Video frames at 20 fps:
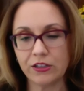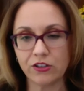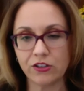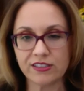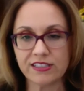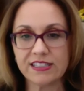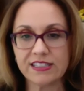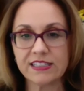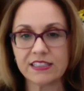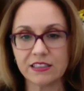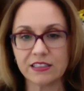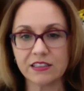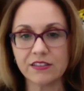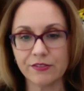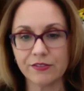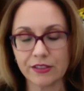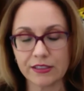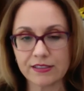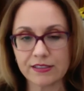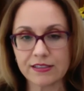
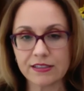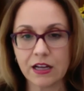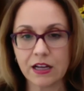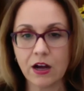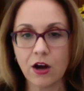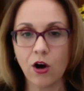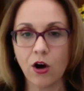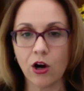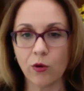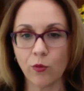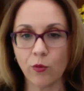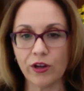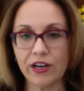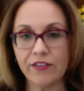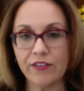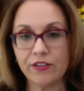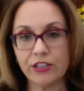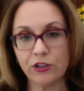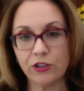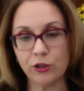service or whatever
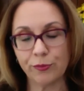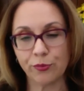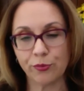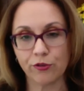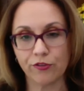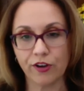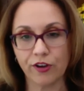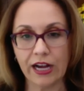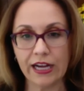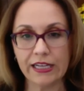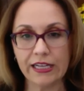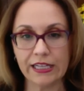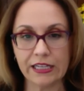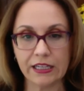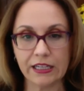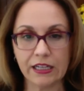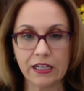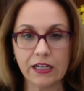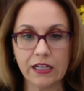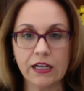you're providing,
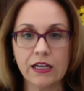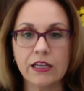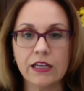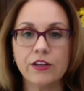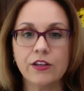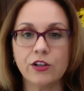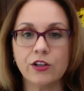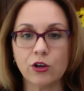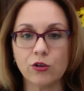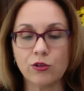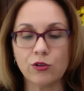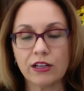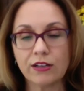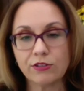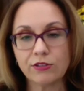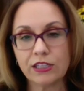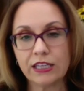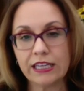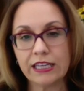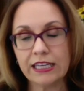in
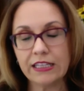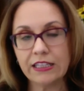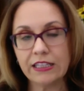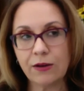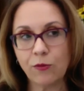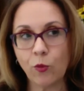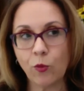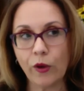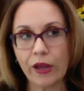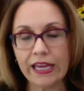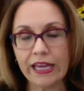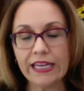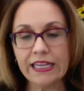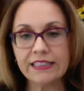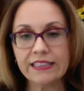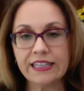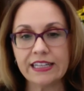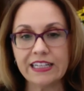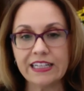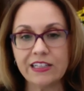a way
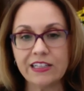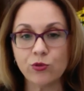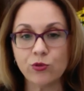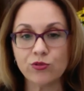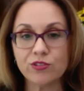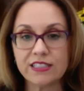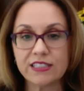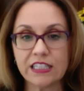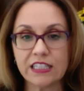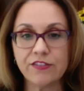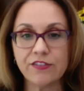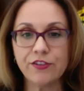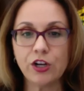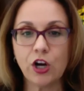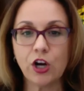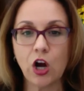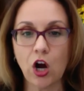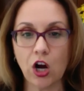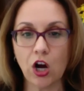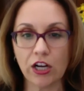that it will serve your
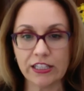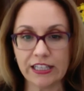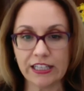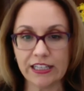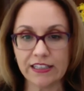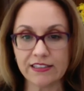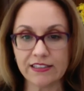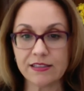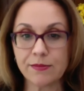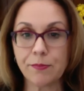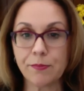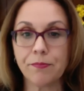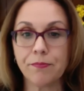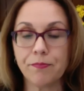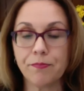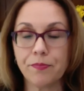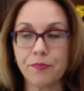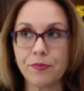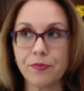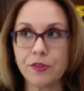audience
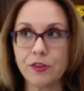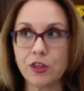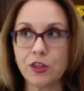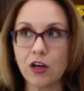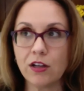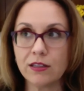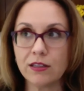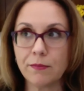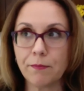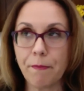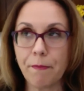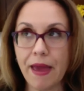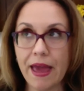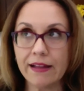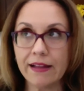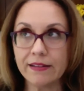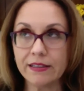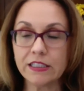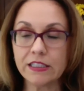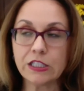not
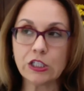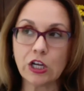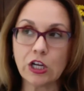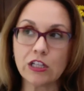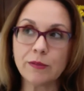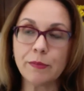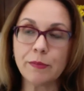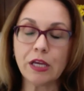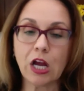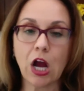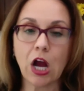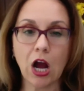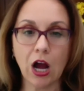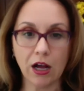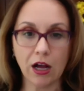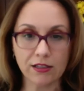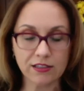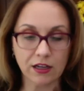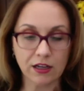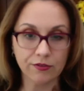better, not because
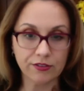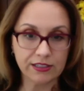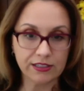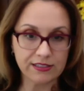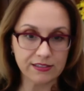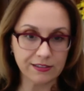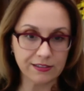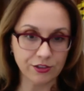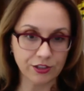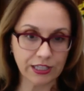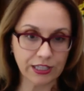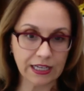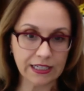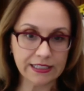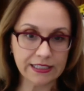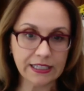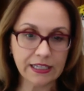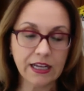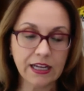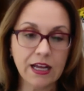of the
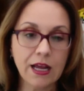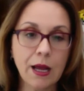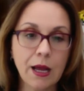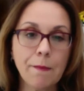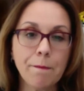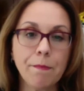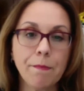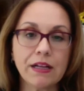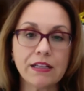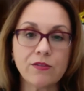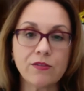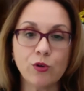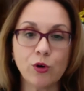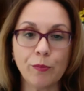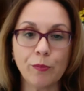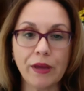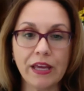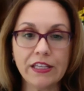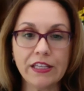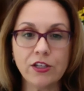seasonality, but will
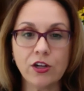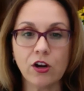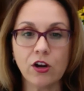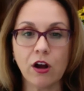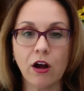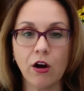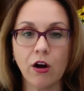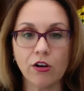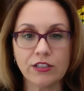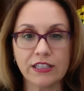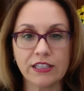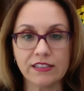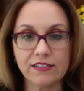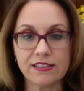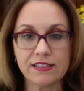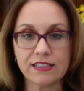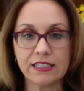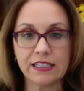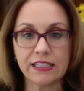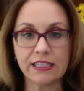make your audience
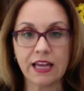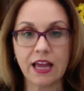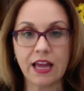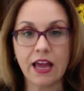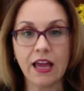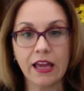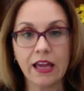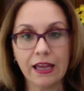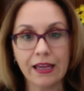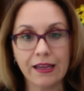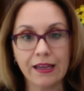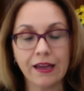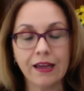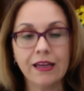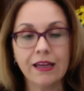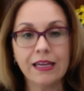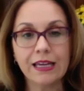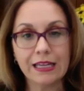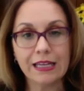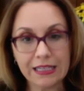think, hey,
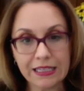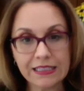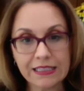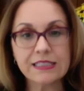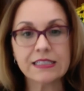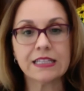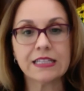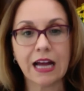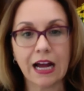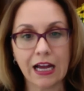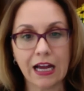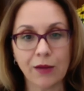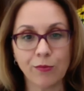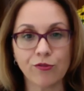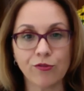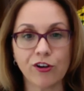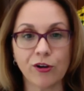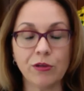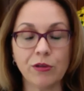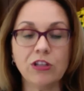it is time
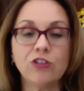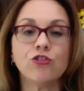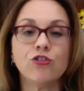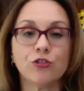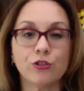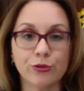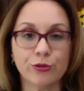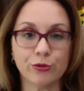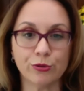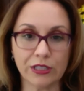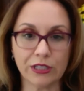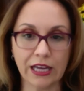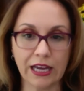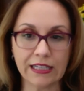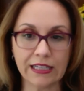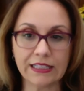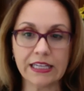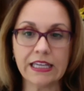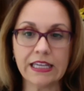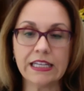for me to do that.
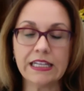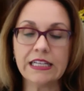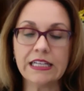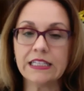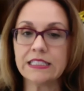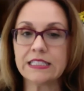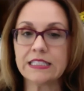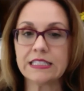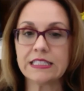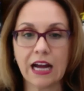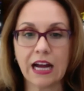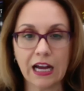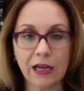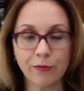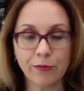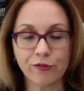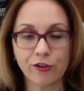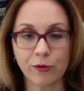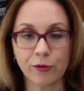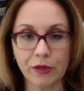It is time
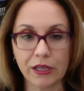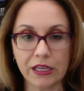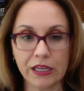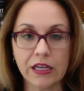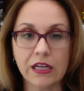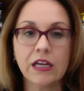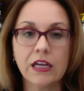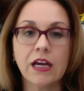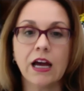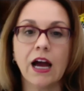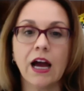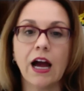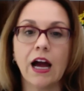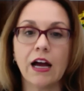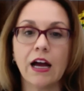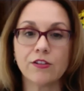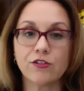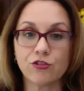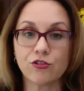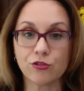for me
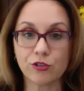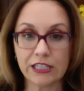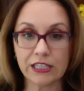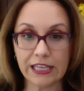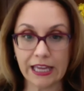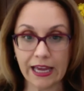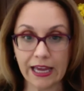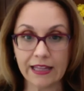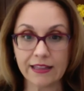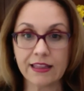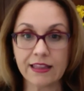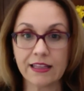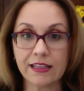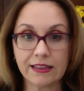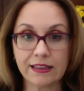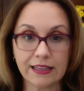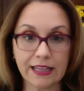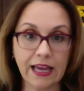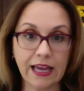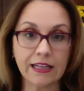to get
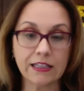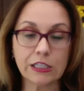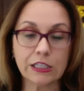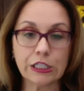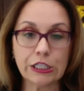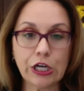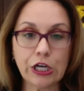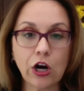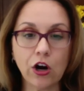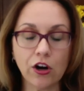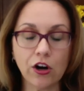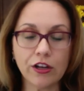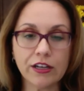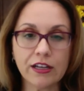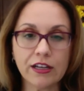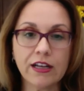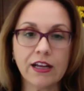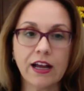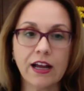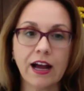that done.
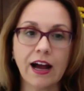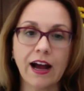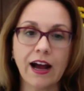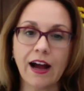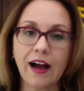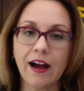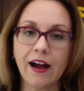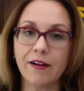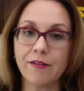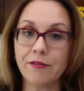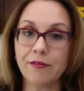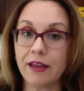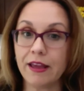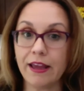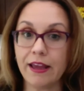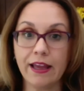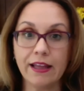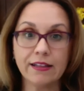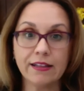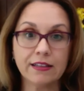
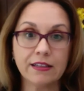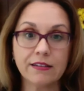And